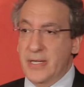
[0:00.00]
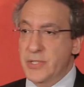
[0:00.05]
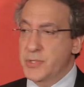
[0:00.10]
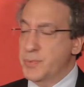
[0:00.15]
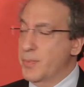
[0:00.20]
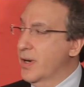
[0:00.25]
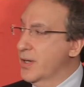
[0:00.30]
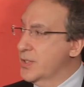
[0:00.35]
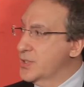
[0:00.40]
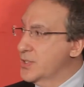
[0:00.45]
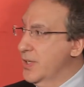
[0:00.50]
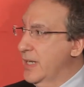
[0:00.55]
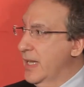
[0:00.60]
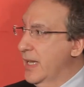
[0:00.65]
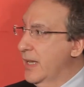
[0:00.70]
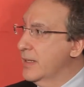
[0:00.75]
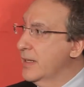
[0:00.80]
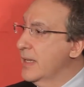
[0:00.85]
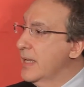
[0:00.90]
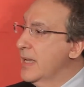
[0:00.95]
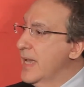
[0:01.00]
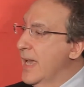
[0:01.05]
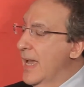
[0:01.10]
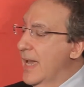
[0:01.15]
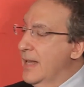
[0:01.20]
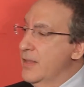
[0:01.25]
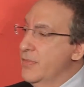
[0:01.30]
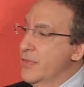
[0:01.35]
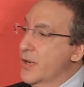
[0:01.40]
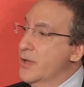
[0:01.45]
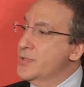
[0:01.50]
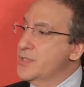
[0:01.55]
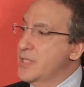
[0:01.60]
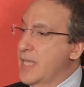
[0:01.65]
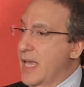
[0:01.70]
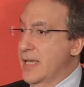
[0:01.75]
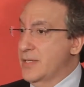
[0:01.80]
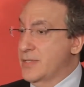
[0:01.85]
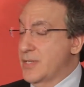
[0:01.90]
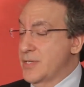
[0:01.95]
benchmarks are hit. And in those
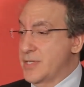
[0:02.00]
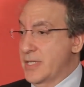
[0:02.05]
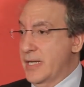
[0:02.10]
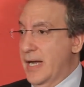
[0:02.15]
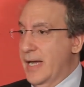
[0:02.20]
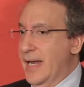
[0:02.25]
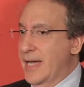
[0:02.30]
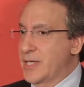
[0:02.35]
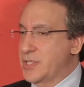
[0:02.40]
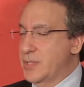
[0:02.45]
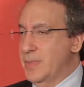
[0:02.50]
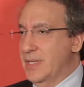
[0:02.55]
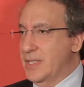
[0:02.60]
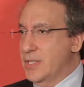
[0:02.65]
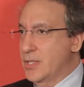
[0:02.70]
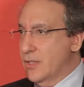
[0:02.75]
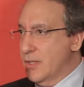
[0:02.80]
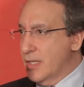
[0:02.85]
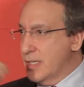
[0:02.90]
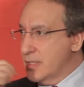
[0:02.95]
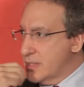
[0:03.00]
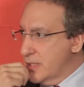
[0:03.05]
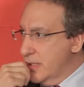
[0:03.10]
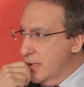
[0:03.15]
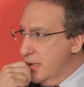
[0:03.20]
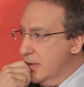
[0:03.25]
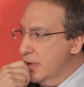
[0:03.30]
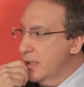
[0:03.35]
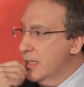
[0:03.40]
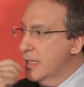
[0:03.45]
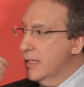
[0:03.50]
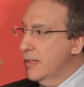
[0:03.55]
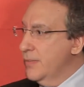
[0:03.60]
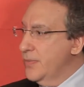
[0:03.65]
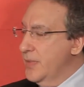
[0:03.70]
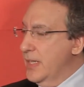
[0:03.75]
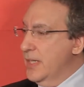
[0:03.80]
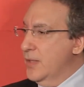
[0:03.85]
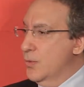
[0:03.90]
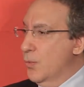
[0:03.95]
cases, and I'd actually be curious in
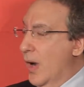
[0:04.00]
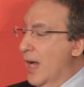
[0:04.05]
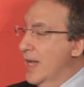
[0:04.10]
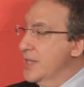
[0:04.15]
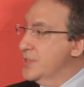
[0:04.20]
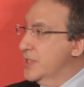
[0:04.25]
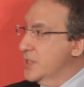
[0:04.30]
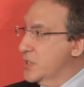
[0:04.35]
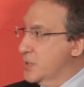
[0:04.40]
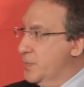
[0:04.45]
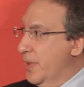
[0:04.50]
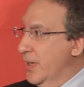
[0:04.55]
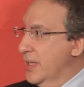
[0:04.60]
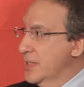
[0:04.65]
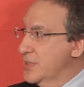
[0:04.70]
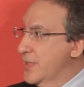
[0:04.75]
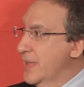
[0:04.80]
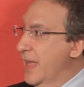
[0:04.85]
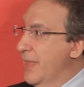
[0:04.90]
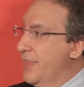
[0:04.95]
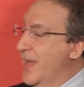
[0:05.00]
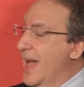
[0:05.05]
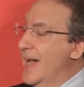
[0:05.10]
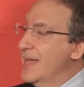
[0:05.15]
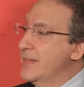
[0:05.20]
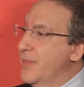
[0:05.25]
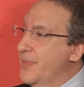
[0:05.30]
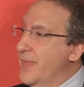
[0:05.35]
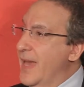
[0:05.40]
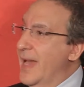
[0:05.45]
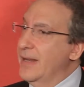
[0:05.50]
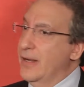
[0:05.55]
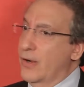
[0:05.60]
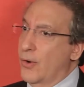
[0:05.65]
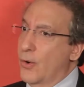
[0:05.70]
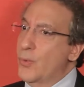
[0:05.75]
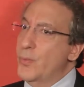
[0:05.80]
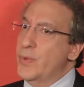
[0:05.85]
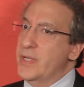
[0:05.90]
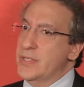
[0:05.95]
Ian Y's experience, that
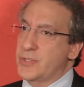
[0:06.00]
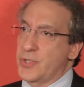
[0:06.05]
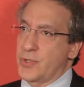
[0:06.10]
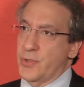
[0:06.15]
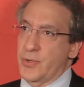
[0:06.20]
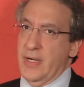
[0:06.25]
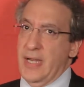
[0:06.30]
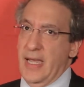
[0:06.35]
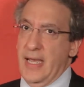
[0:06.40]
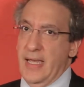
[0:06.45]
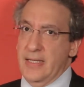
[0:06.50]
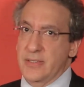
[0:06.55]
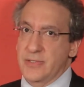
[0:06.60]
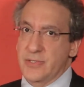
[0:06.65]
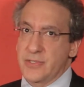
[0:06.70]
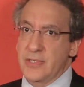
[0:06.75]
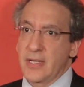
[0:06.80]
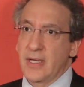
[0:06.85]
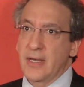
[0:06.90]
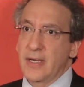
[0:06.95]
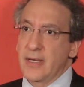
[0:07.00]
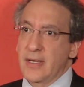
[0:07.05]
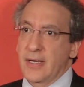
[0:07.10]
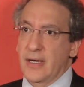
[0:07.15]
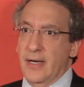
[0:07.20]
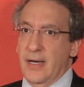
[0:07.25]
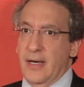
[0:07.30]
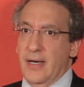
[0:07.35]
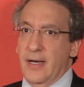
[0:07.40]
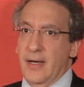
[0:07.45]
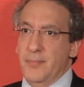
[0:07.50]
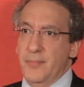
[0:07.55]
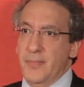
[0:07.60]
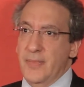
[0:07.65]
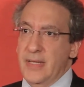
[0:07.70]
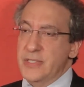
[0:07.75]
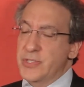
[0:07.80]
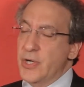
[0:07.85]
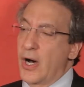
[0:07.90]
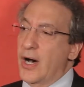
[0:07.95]
always creates,
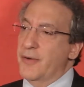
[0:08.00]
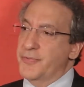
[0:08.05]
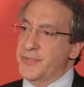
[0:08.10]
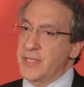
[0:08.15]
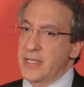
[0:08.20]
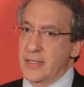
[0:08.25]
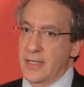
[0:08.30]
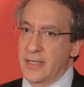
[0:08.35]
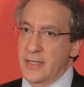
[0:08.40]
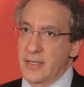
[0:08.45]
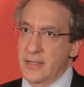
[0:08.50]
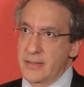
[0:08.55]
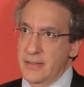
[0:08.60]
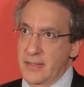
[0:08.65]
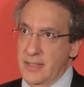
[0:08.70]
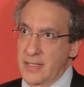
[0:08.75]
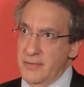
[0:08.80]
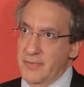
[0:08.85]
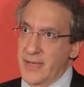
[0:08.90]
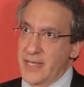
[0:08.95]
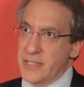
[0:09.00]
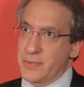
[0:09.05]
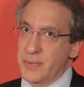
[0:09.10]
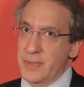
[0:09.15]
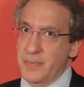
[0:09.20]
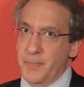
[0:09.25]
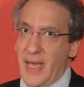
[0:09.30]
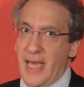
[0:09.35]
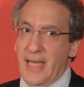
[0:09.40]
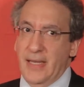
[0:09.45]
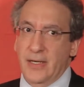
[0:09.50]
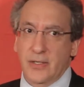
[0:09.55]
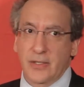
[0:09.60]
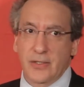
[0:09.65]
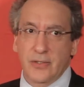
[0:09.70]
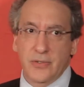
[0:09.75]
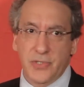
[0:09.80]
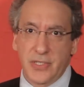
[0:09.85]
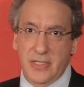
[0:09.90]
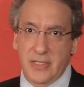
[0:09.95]
it's often an investment
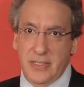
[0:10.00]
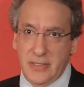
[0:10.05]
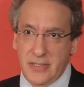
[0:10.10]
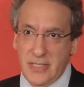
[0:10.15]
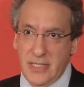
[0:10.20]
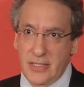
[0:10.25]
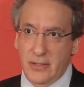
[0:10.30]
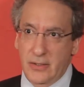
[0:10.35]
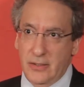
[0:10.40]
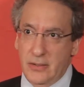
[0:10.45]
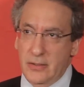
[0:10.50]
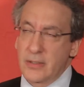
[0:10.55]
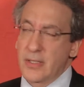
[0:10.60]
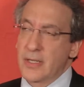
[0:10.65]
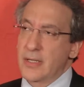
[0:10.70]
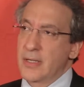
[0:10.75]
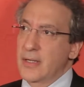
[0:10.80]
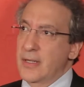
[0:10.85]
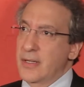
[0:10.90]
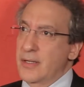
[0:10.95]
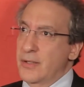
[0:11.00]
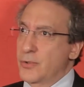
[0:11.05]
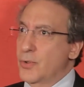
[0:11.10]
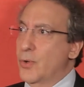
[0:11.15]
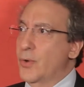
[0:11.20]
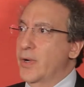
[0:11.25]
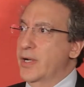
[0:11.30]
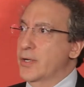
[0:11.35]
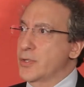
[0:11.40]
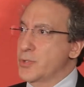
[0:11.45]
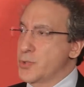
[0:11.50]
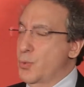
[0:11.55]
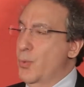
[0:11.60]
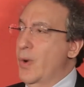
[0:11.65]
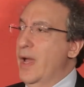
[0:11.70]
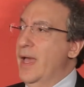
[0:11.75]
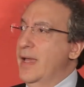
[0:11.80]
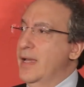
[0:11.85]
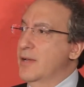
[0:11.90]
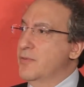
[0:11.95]
banker's and a deal lawyer's
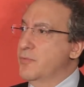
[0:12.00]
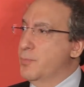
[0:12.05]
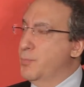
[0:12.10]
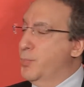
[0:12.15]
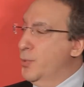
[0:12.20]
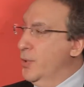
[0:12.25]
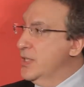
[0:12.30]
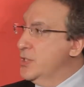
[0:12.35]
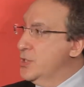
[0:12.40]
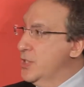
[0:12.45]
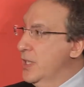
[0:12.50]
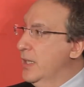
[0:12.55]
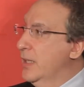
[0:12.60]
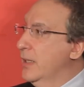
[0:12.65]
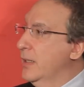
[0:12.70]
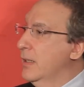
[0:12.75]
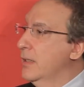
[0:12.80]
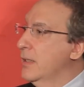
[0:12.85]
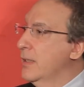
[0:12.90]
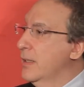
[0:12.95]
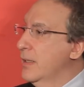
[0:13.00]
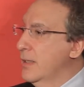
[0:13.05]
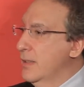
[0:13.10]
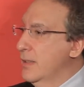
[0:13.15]
way of bridging